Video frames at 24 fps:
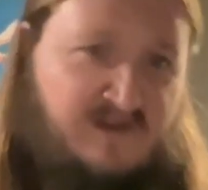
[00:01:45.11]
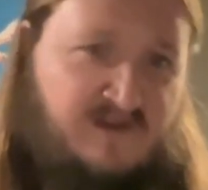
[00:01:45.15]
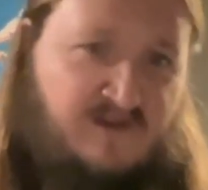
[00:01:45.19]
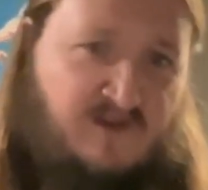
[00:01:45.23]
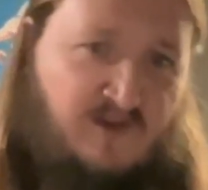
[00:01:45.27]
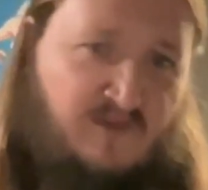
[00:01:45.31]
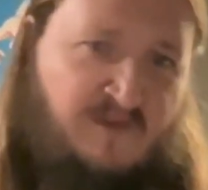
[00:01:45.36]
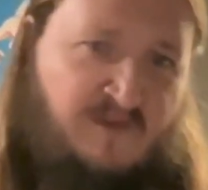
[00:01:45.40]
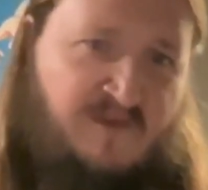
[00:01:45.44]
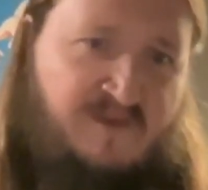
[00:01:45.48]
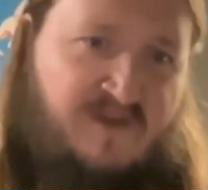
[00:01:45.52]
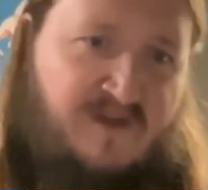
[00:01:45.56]

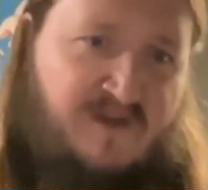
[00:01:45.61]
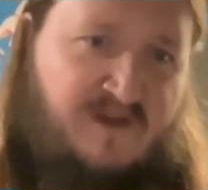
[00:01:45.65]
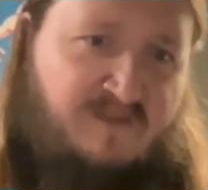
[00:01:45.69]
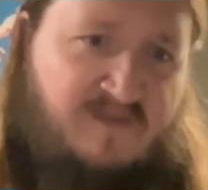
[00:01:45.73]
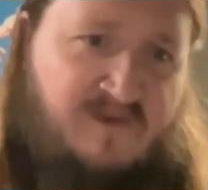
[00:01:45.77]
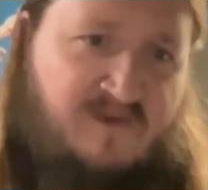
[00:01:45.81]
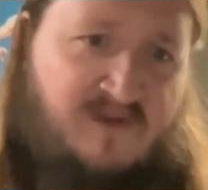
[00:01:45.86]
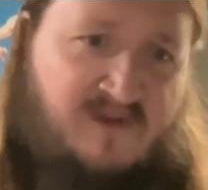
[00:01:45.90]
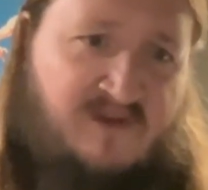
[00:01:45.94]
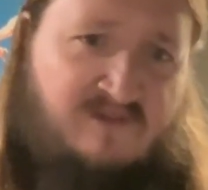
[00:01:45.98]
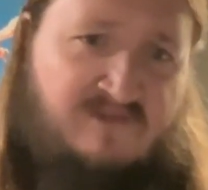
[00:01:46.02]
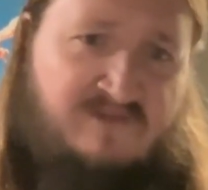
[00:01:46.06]
comment down
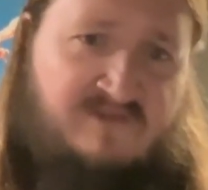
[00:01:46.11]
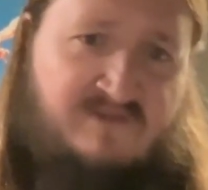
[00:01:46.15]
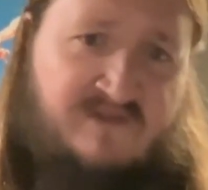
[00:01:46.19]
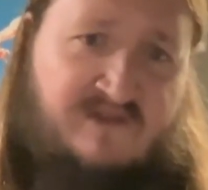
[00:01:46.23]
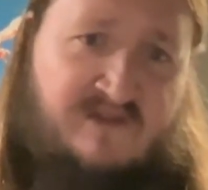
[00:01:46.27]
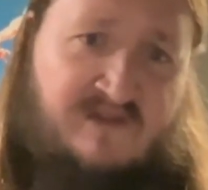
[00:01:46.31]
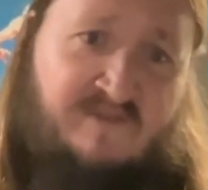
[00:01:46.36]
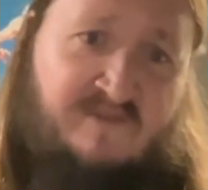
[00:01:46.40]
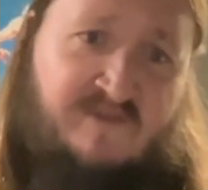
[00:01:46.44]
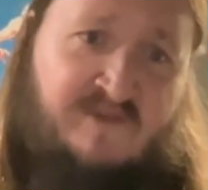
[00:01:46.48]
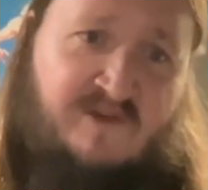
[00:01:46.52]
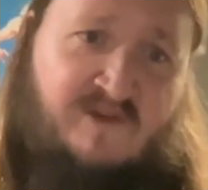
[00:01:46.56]
below to
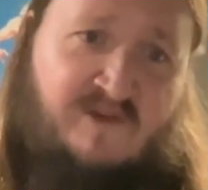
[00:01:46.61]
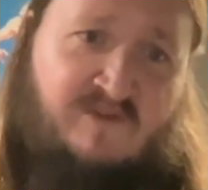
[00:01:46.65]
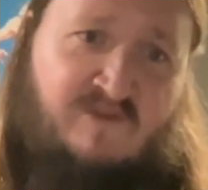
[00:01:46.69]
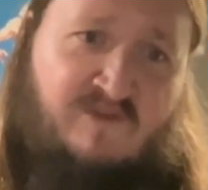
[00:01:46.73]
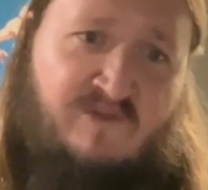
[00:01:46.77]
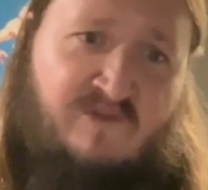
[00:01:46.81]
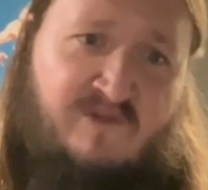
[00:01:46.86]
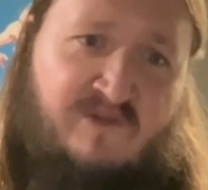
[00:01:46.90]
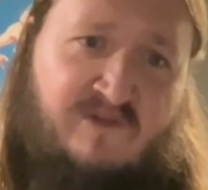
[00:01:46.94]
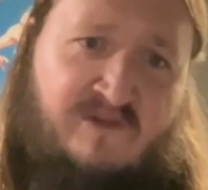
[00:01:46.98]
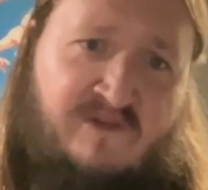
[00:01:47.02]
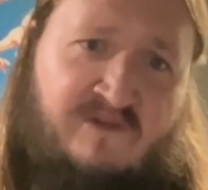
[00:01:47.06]
let me know
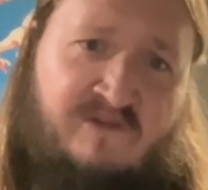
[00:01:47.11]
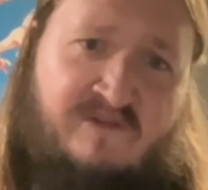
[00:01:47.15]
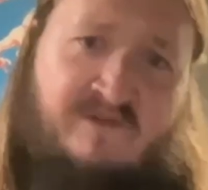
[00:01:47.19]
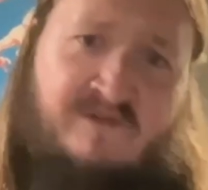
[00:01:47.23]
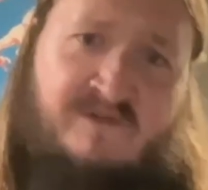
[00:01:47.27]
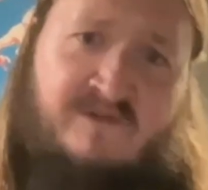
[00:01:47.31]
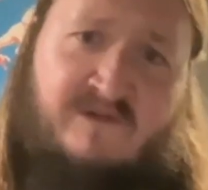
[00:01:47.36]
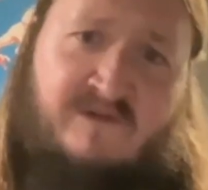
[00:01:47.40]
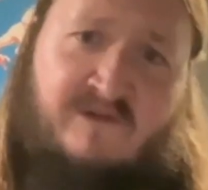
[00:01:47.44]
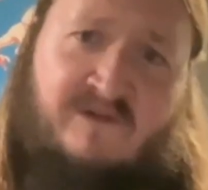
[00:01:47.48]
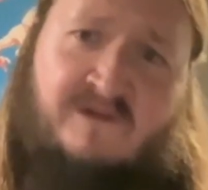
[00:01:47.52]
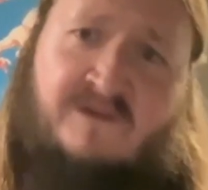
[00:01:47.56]
what they're
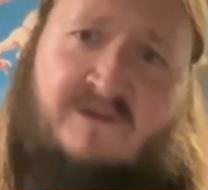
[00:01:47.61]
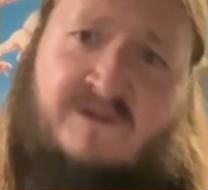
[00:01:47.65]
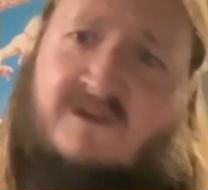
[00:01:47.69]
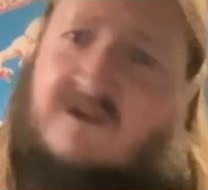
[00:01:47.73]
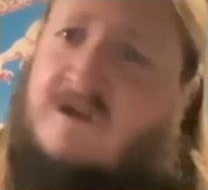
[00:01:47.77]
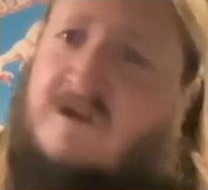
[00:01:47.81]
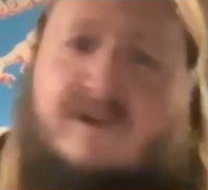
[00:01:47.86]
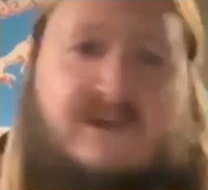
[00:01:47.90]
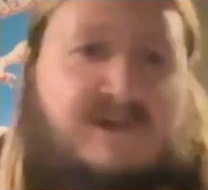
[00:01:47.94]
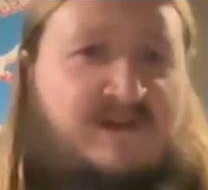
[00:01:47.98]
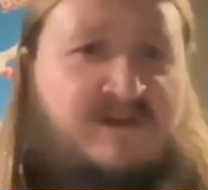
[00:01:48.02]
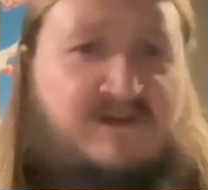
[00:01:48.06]
like
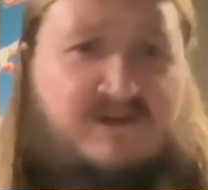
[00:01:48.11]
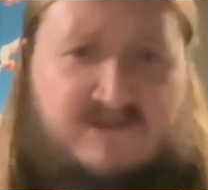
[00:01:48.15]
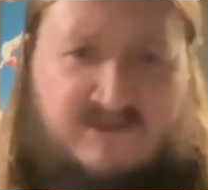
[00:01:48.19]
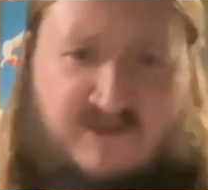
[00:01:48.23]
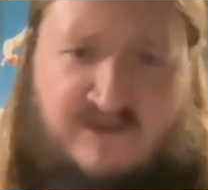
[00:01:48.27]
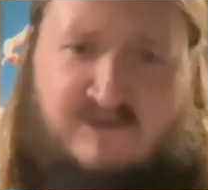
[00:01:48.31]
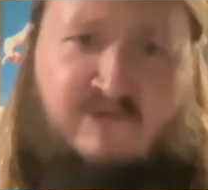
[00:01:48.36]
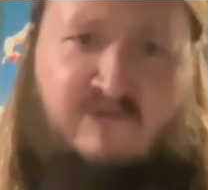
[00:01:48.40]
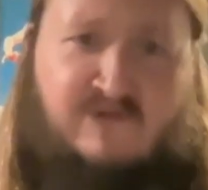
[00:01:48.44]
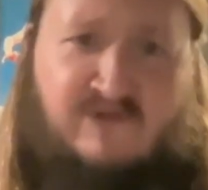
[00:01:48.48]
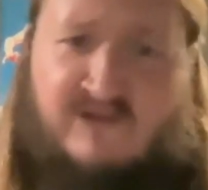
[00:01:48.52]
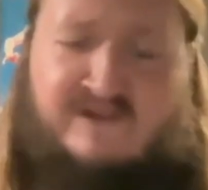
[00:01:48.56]
because
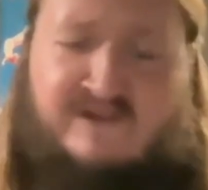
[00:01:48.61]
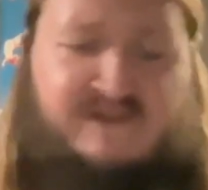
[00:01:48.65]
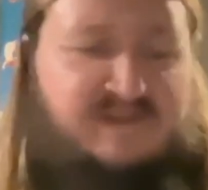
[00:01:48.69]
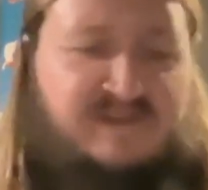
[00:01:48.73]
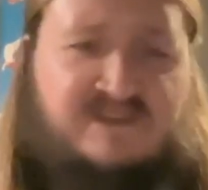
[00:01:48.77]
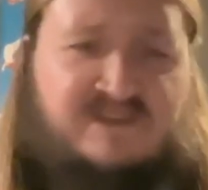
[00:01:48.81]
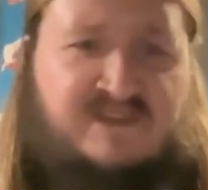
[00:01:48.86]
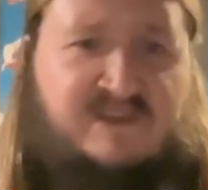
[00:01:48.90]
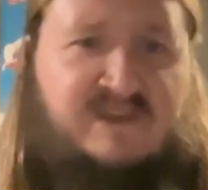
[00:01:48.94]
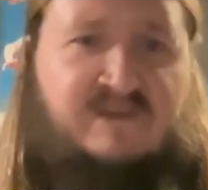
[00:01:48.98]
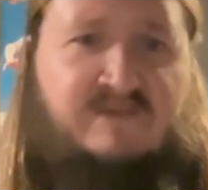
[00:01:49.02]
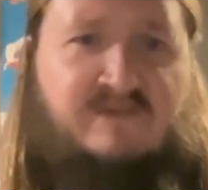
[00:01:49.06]
I would like to
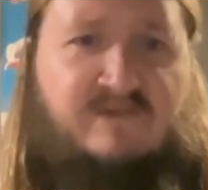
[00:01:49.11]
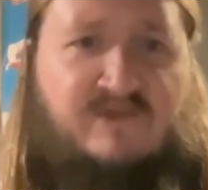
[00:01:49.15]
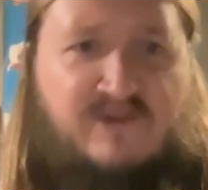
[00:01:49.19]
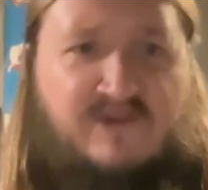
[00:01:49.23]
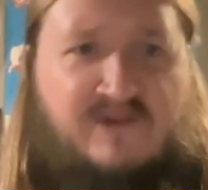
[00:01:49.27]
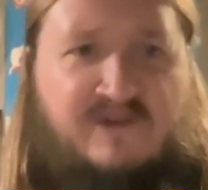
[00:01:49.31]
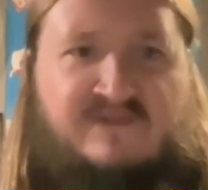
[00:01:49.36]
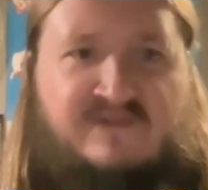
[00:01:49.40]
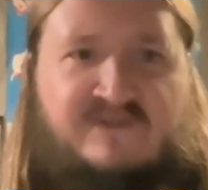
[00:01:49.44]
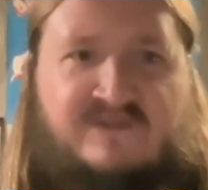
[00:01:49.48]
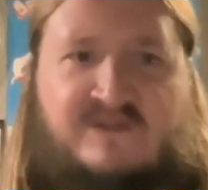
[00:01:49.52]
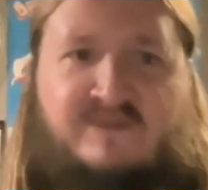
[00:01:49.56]
see them
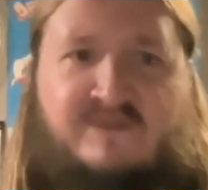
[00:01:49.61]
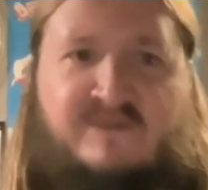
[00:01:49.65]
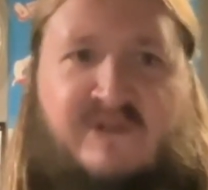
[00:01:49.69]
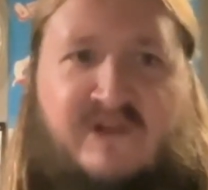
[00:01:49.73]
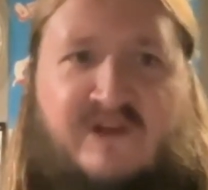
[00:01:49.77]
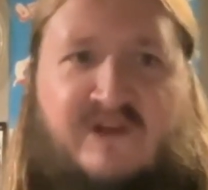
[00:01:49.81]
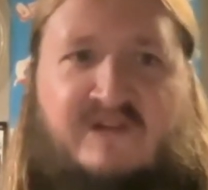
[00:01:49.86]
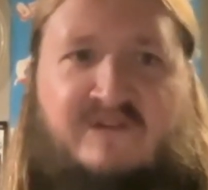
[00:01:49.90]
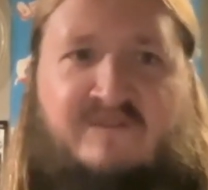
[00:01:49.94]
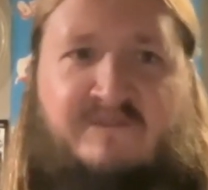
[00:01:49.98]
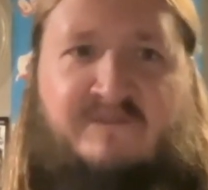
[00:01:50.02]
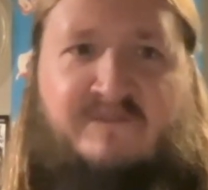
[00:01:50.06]
live
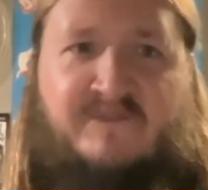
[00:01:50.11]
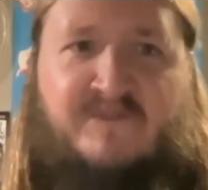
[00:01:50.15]
someday.